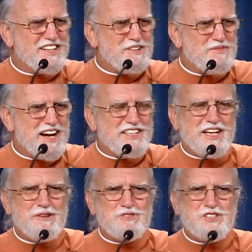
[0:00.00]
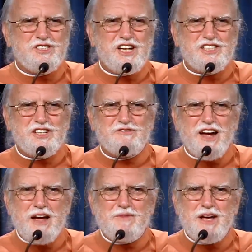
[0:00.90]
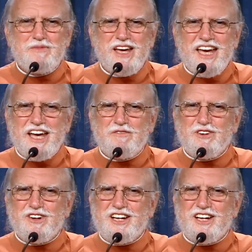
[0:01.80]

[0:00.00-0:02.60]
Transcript: my attempts to justify my behavior.